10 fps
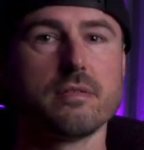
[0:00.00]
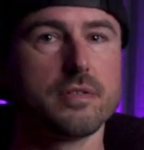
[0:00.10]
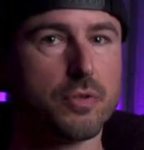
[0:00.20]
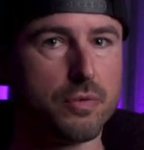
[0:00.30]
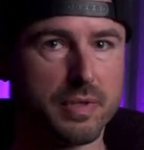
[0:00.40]

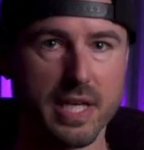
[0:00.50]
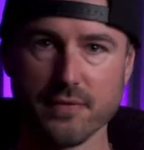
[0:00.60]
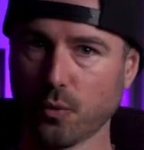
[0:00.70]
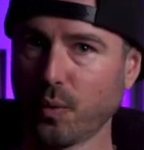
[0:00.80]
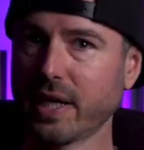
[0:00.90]
you give
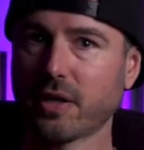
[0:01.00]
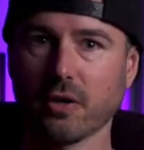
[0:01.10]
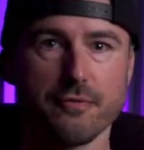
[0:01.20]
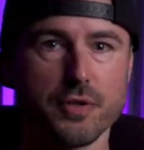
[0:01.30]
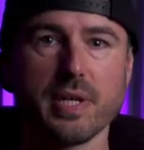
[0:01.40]
it a week
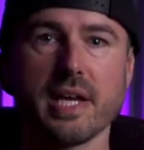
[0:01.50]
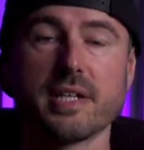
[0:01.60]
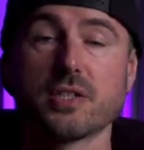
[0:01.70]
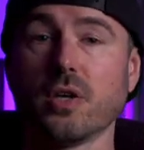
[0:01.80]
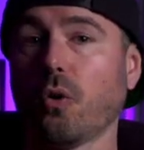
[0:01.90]
or a few
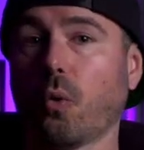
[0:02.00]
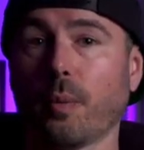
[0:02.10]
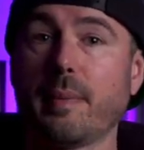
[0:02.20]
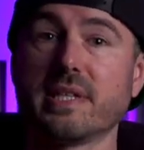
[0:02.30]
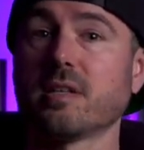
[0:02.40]
days, or
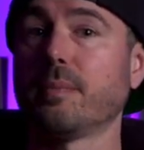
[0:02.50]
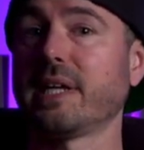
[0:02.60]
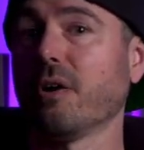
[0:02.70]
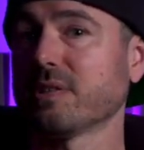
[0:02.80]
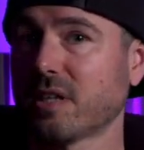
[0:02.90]
maybe
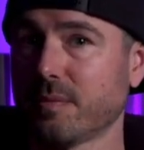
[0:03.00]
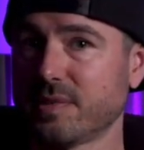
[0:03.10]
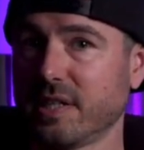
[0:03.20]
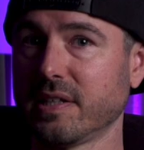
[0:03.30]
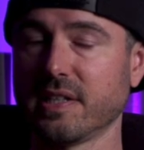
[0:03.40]
somebody else
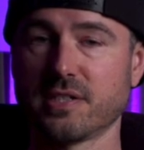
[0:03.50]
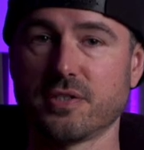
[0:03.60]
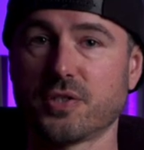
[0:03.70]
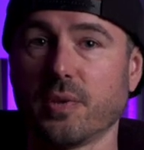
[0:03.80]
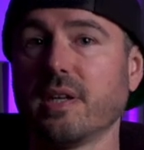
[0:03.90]
comes in and
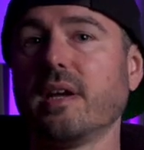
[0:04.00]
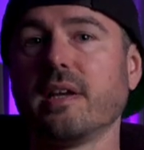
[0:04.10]
listens to it.